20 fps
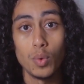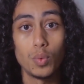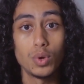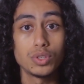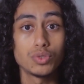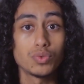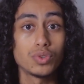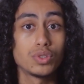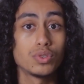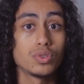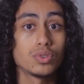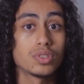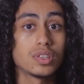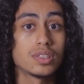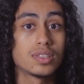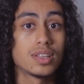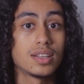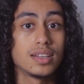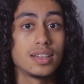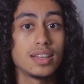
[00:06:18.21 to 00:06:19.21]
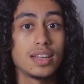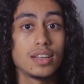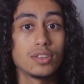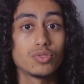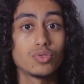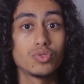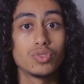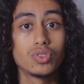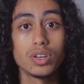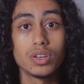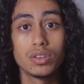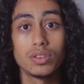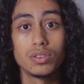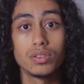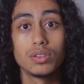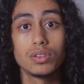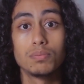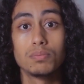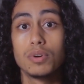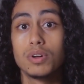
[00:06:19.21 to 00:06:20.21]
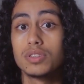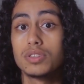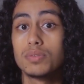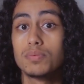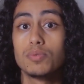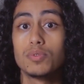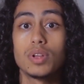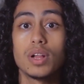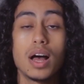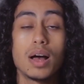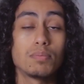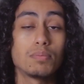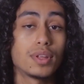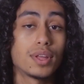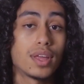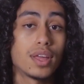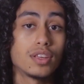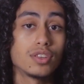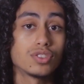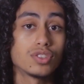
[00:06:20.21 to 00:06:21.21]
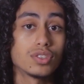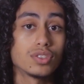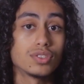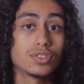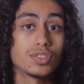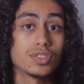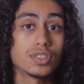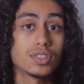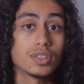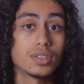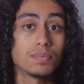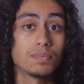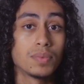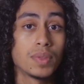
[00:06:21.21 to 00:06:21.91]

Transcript: which reduces the need to juggle multiple applications.